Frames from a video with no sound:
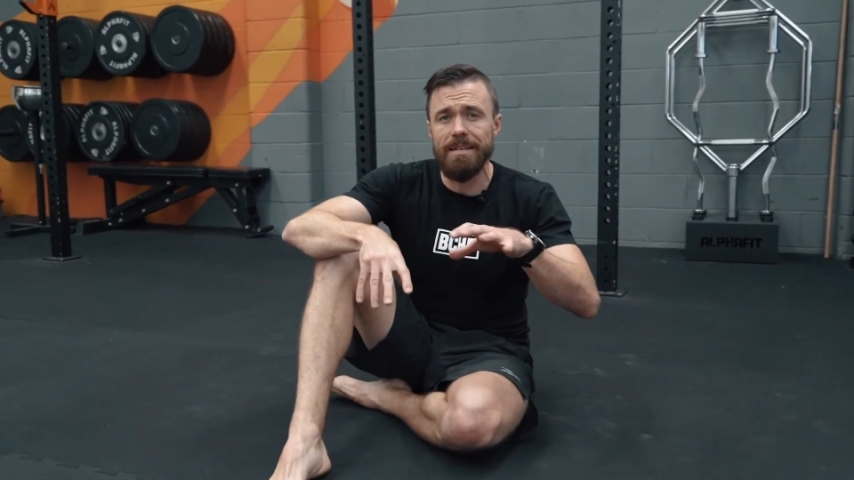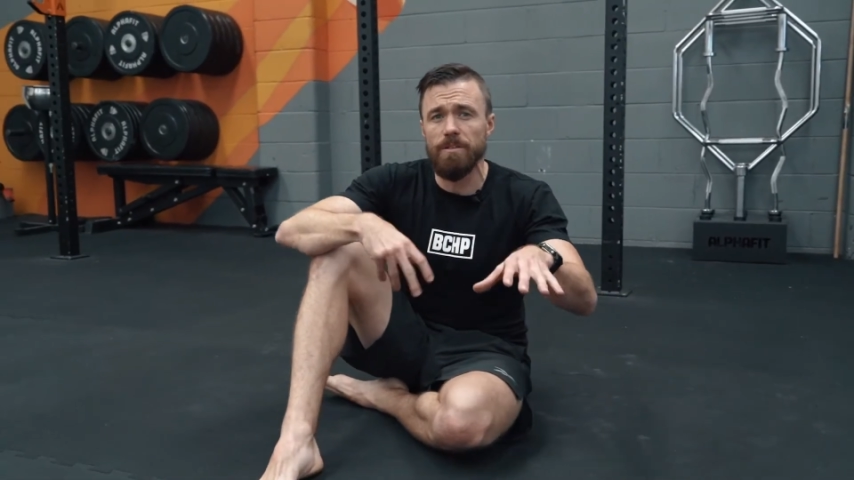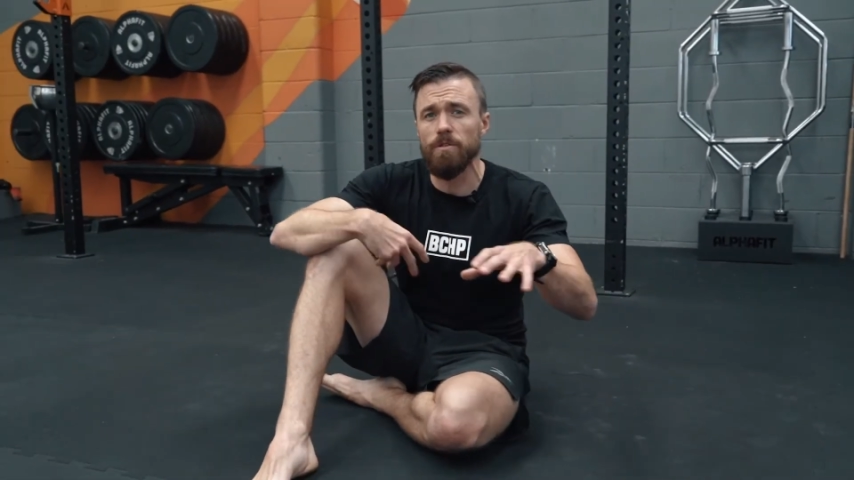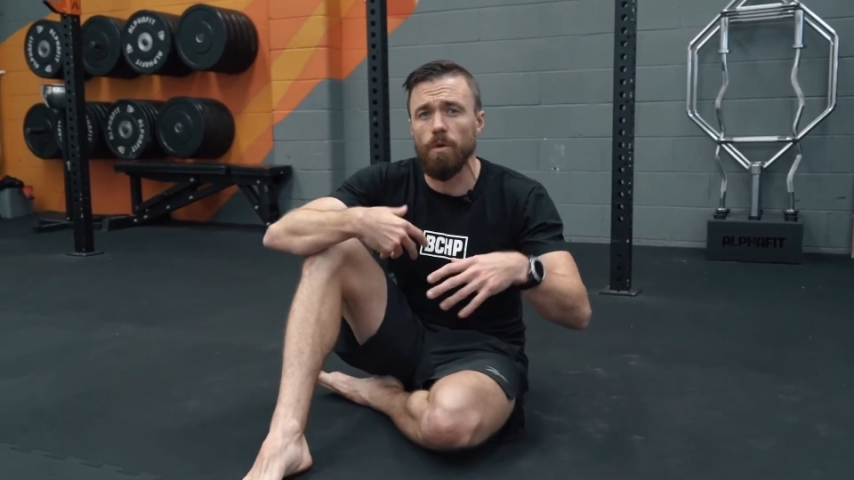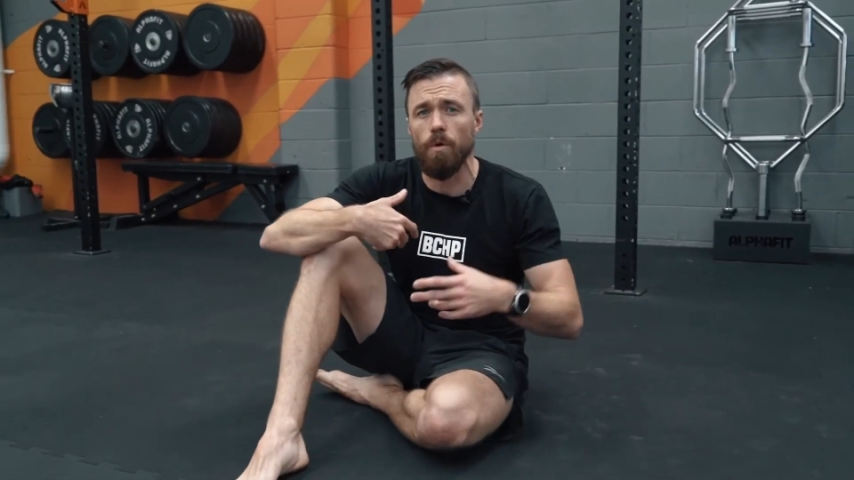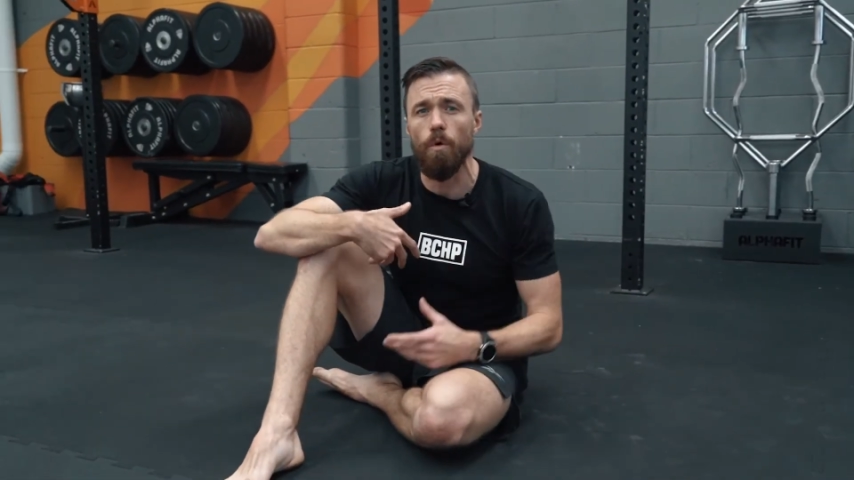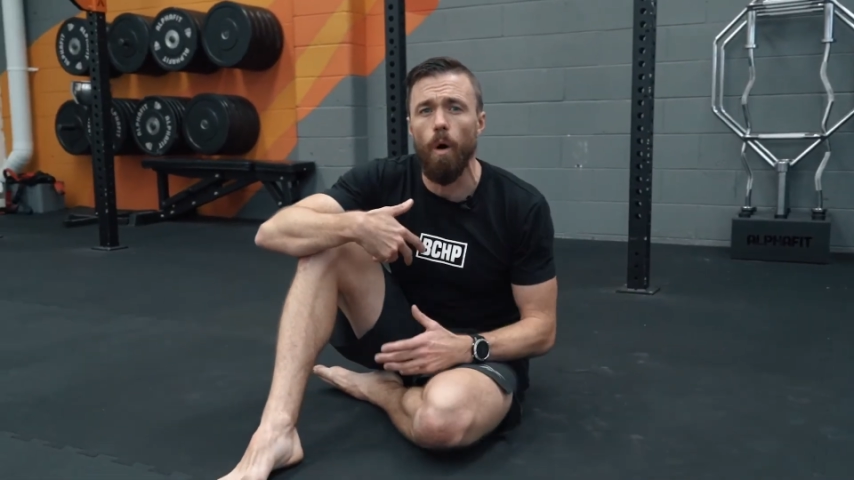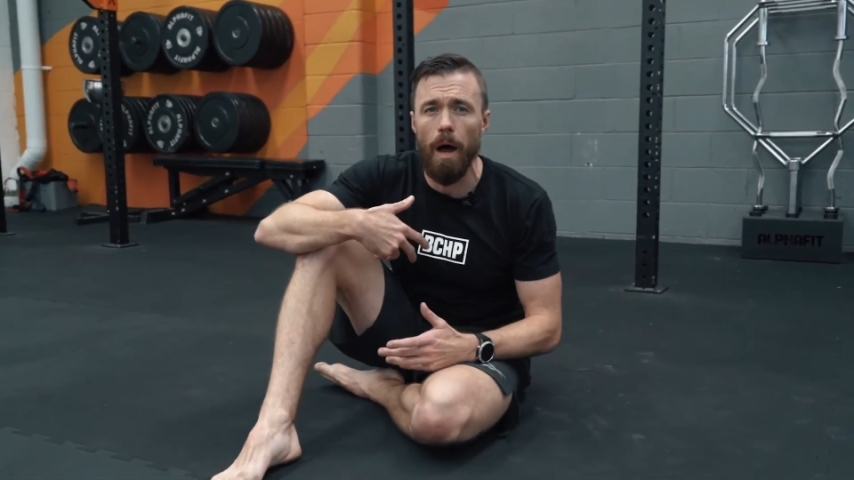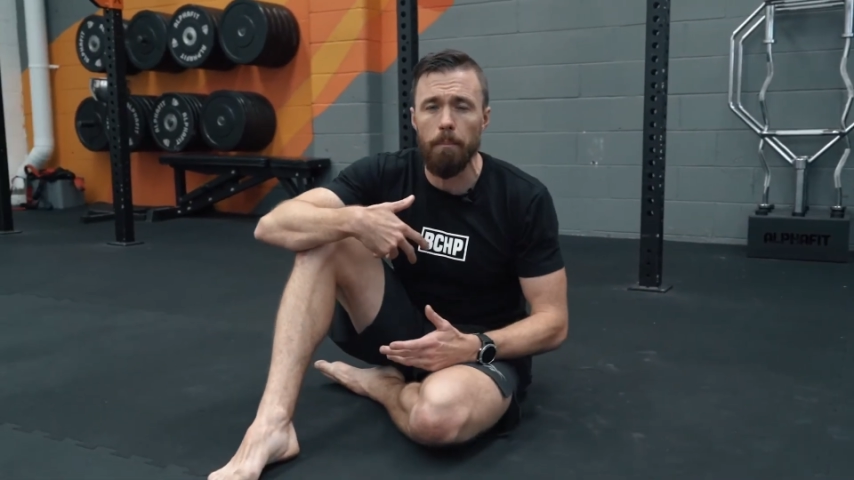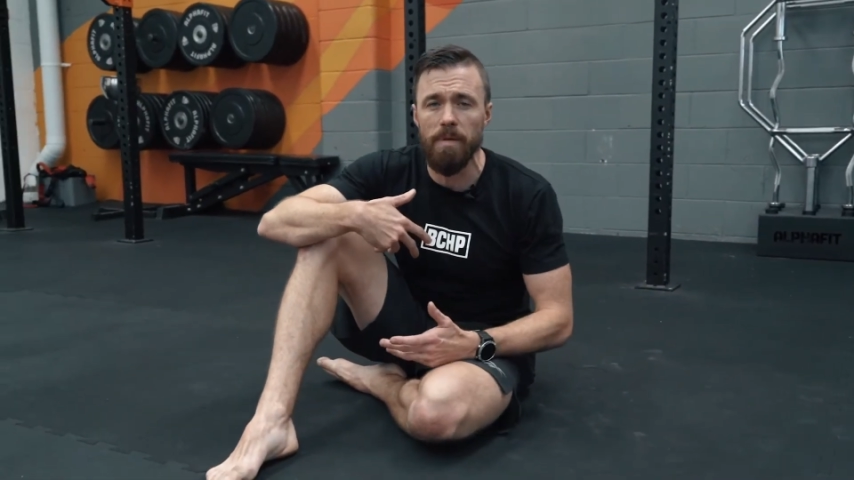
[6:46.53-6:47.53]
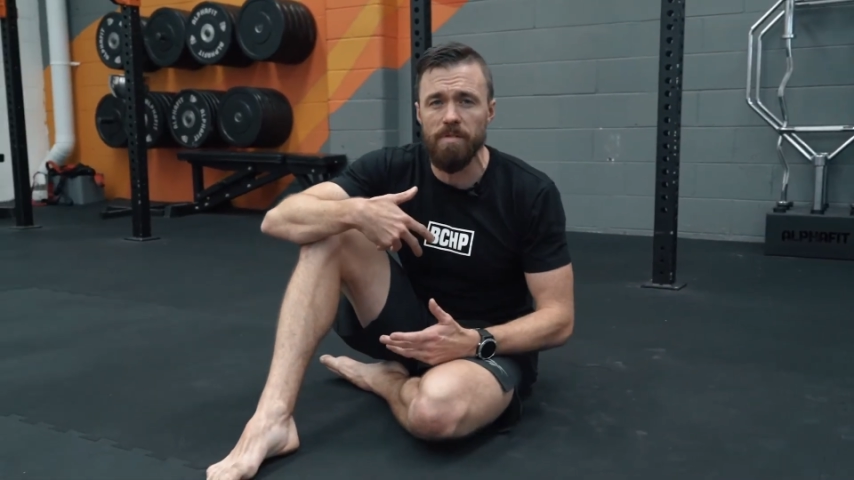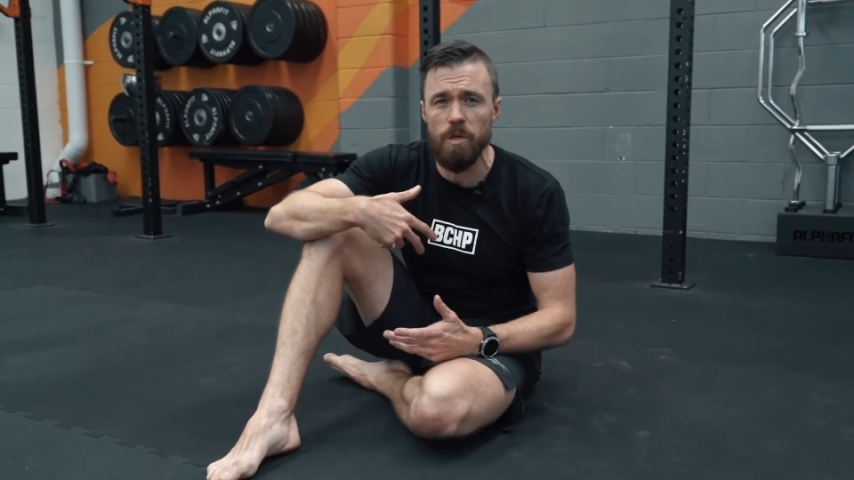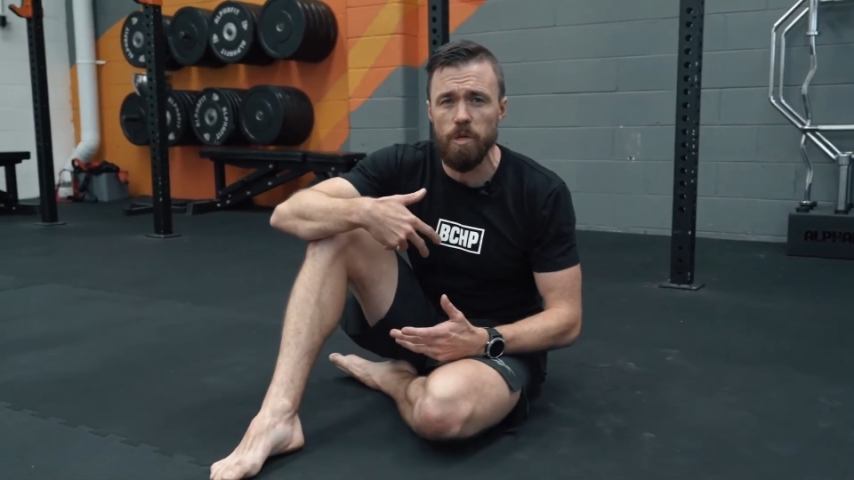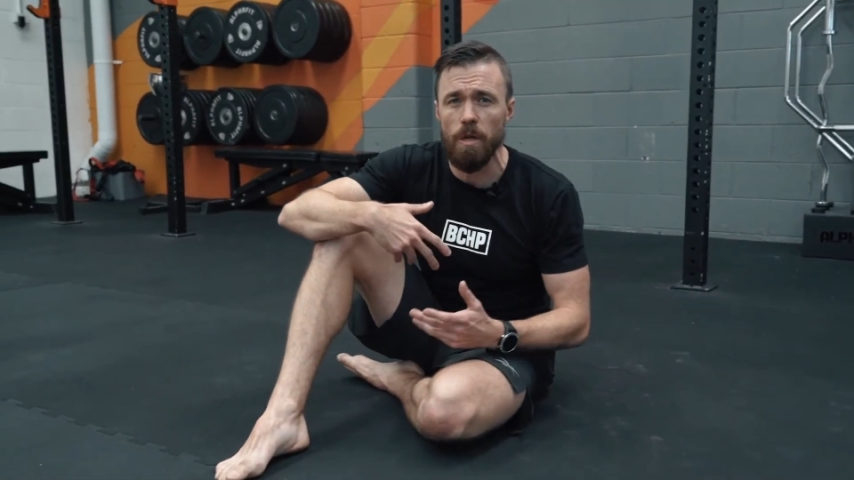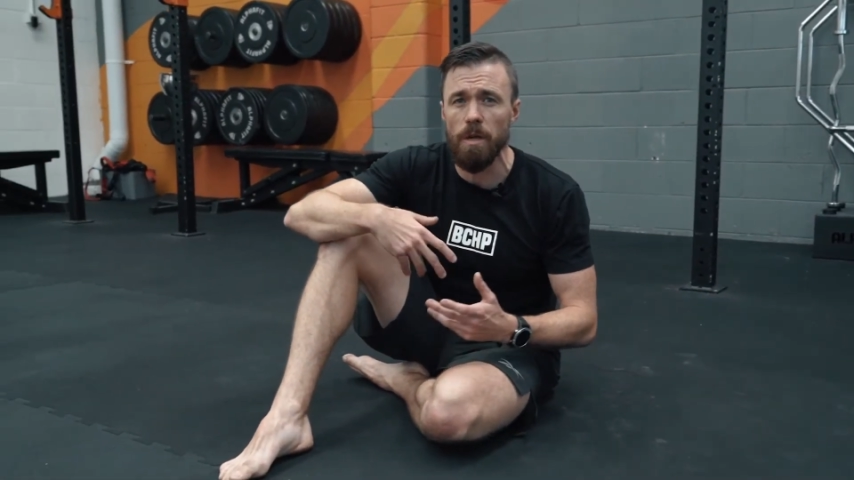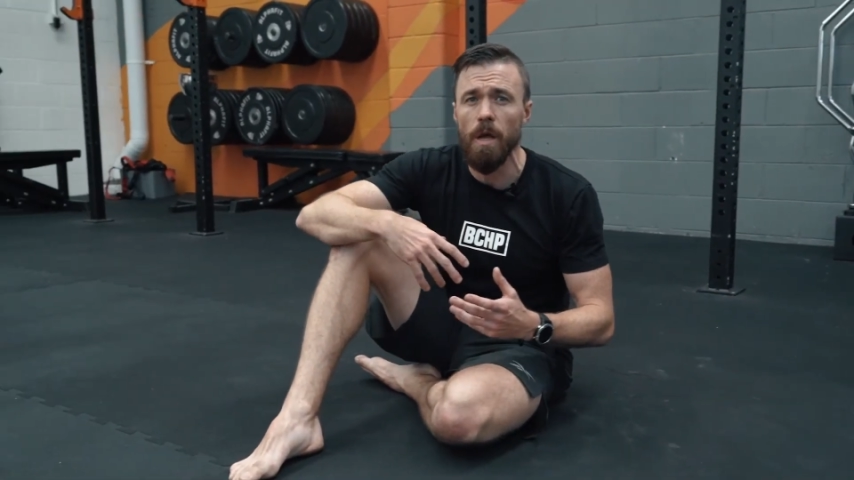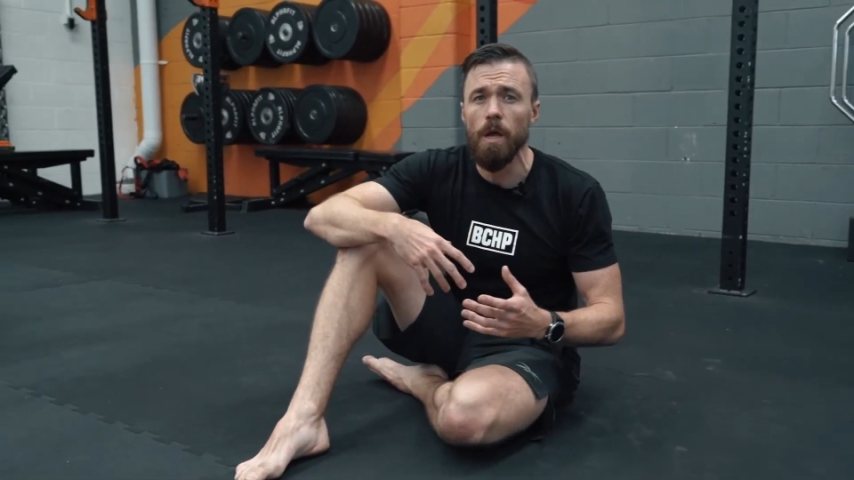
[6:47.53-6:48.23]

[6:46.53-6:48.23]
into the required position,